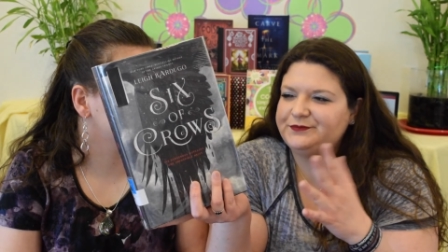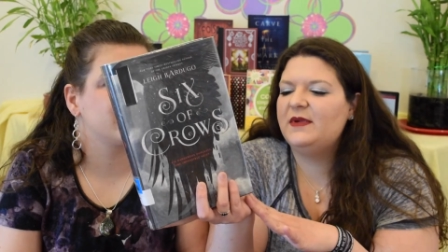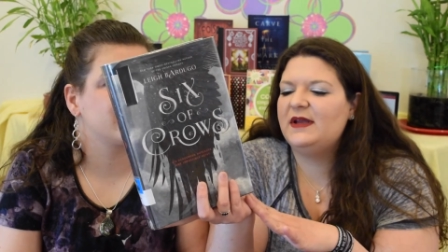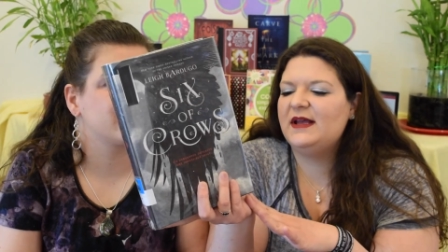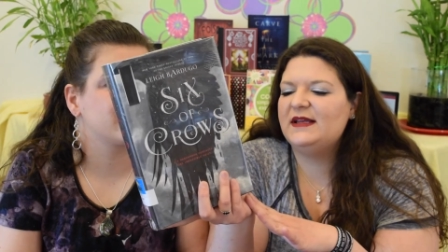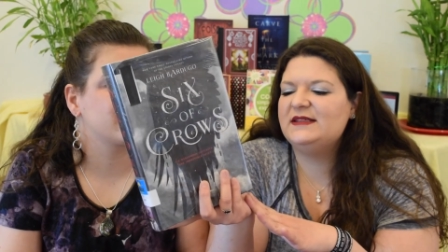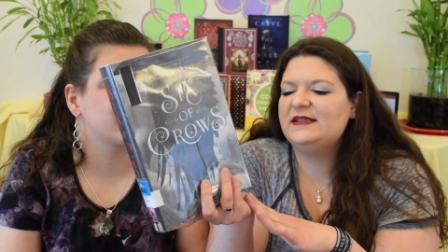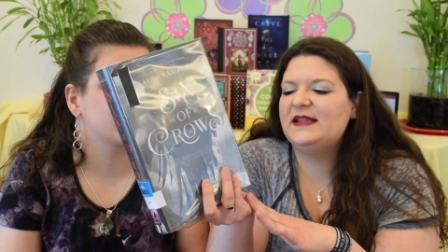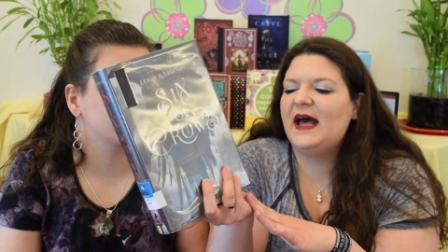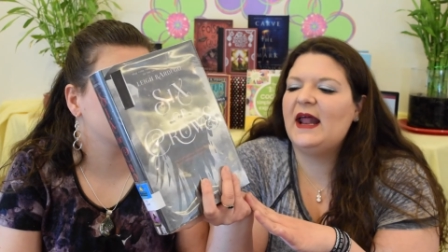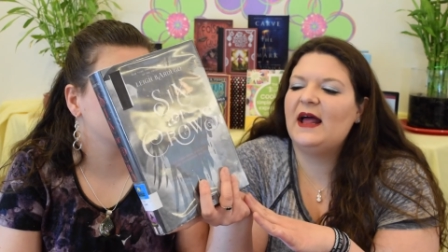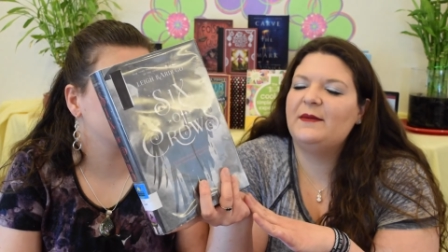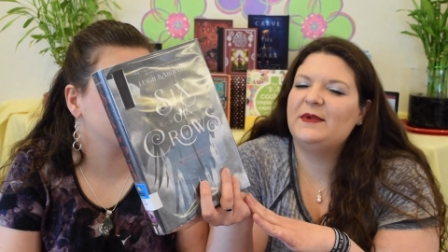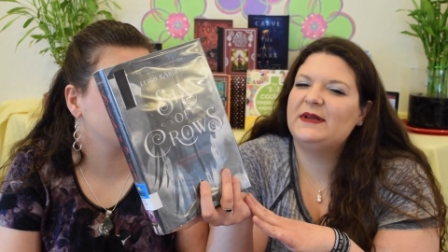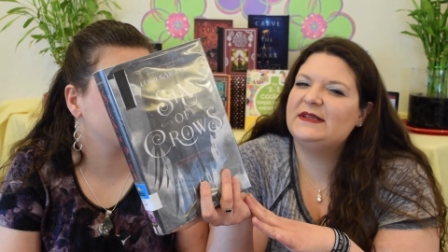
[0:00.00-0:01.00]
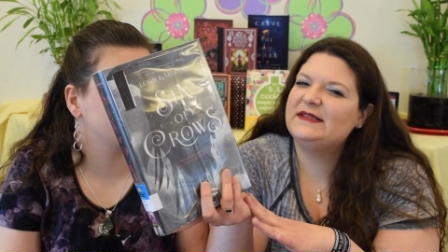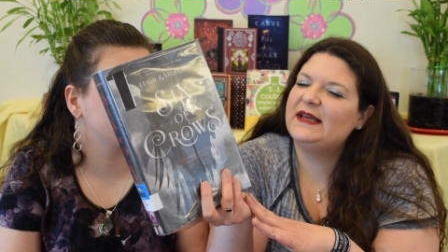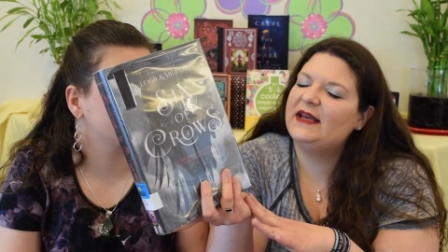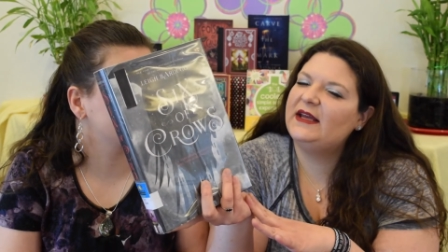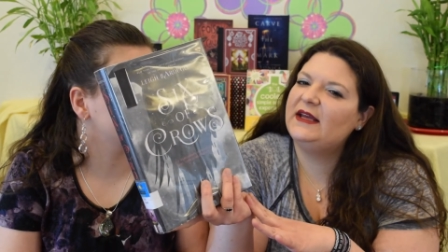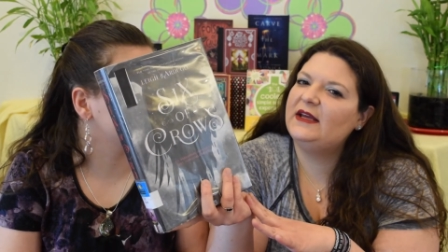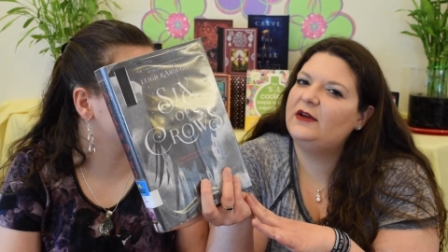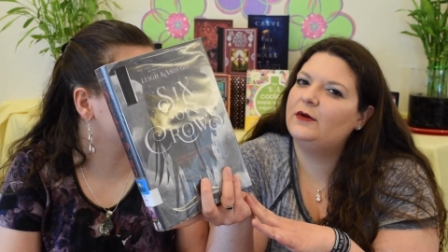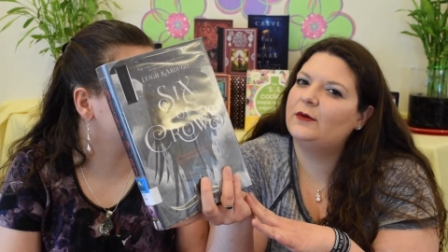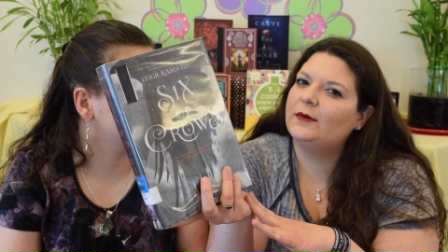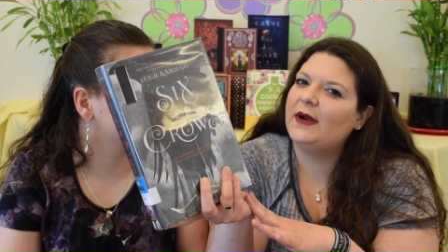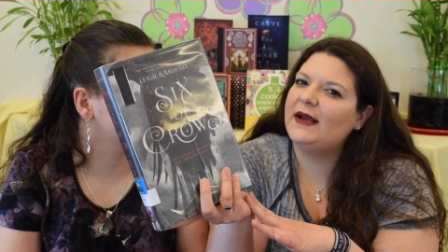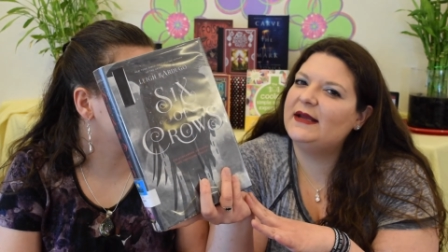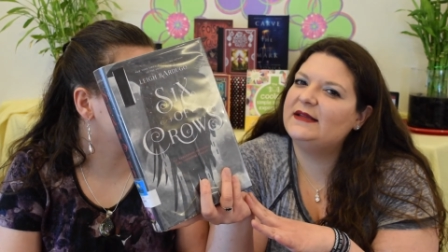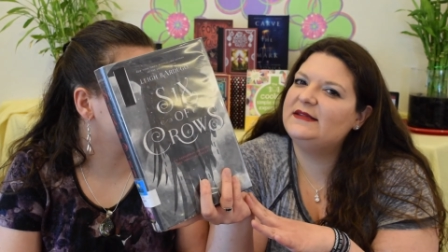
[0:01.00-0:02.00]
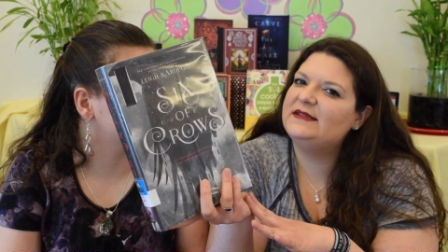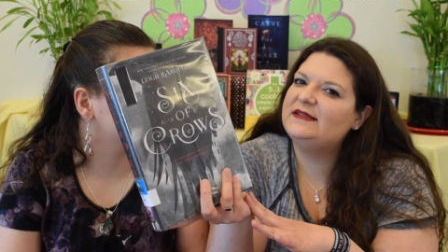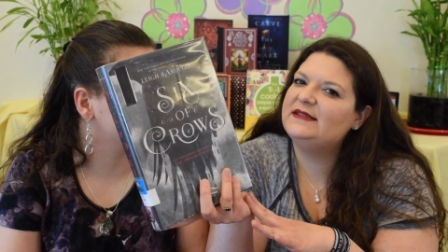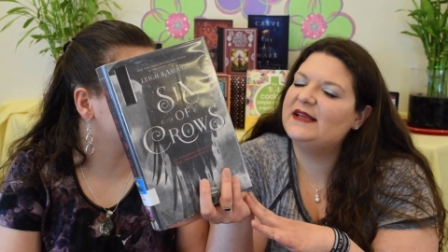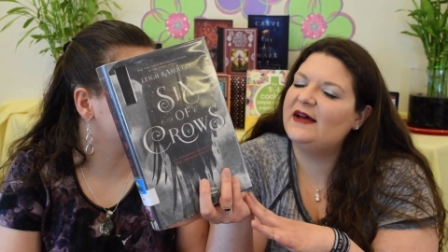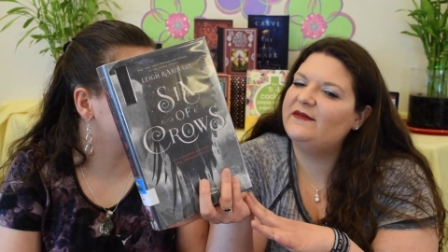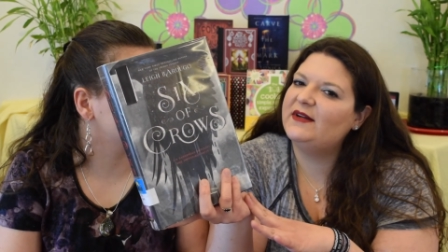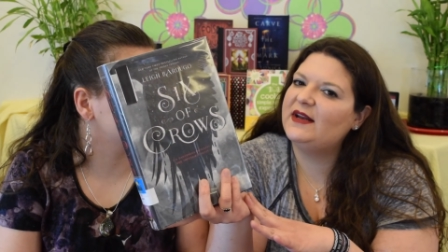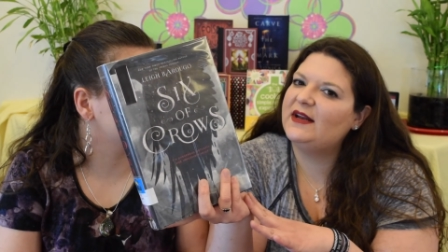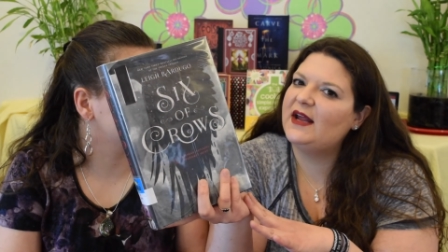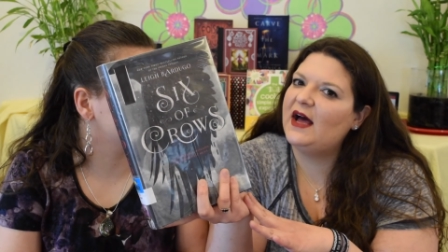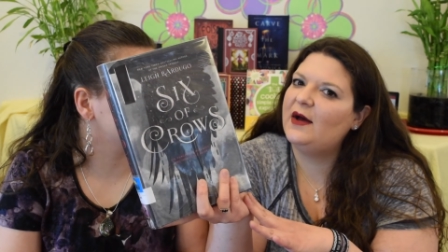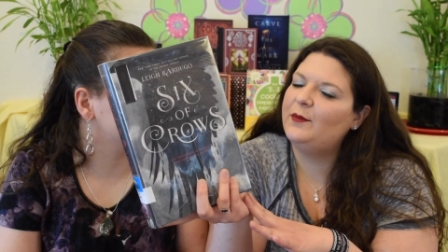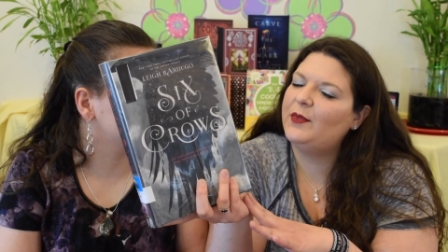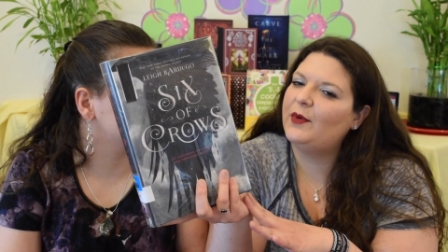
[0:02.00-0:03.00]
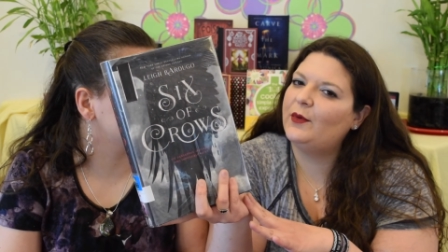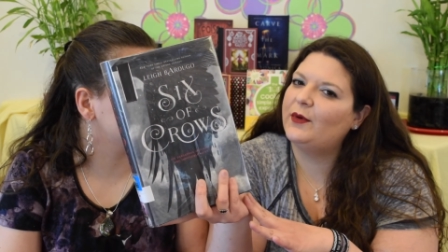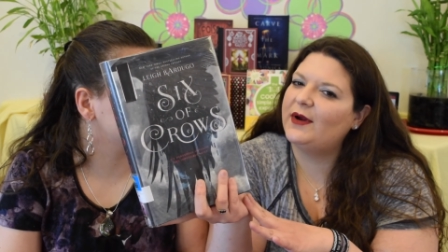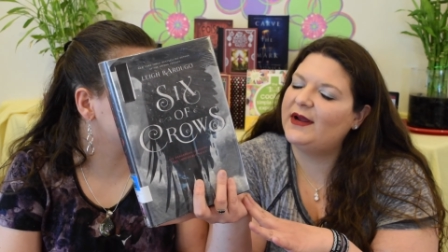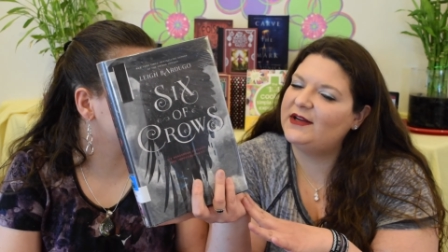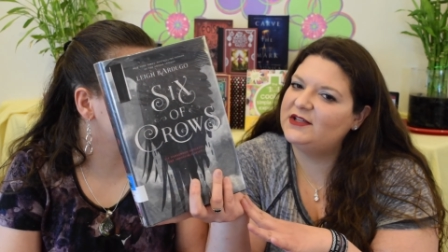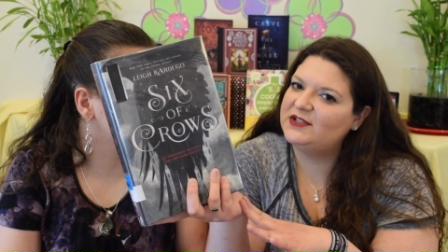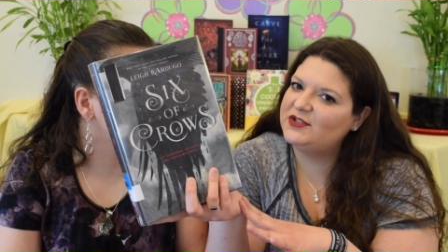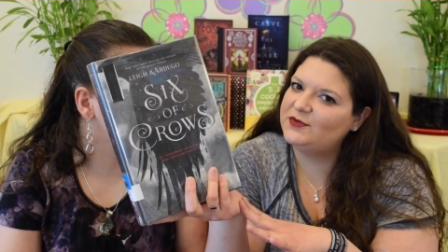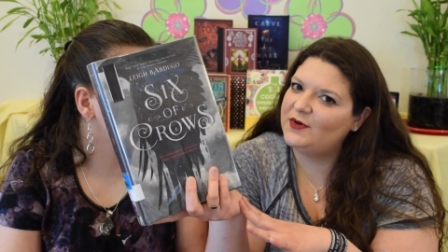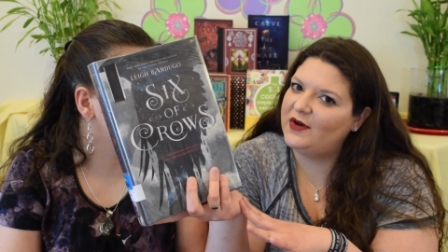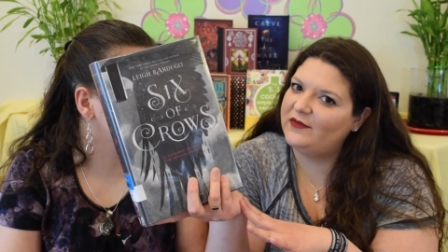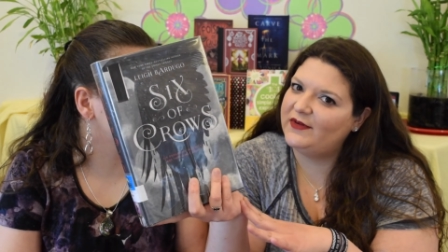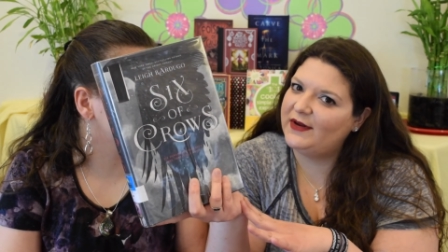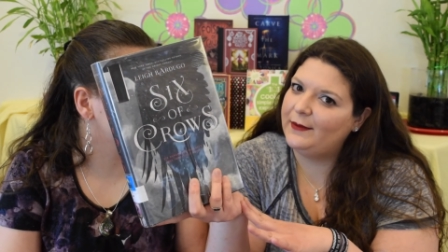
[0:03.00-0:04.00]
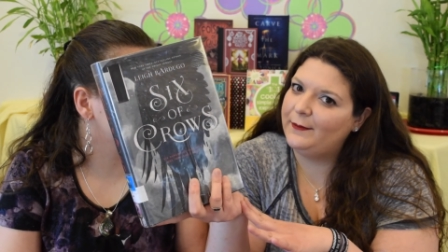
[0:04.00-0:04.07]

Because of that, I'm gonna say grades seven and up or ages 12 and up.